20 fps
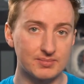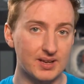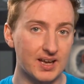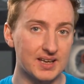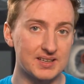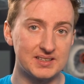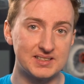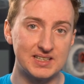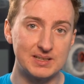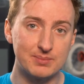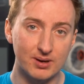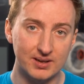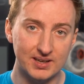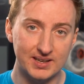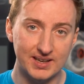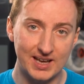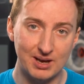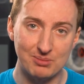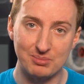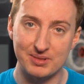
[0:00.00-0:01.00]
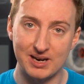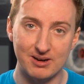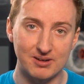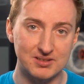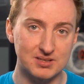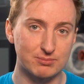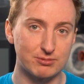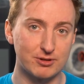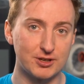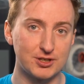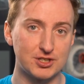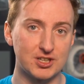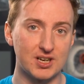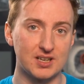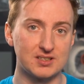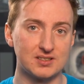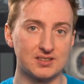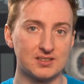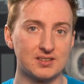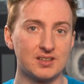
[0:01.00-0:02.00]
Any debugging help there is
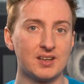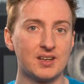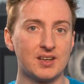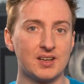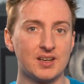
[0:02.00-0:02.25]
appreciated.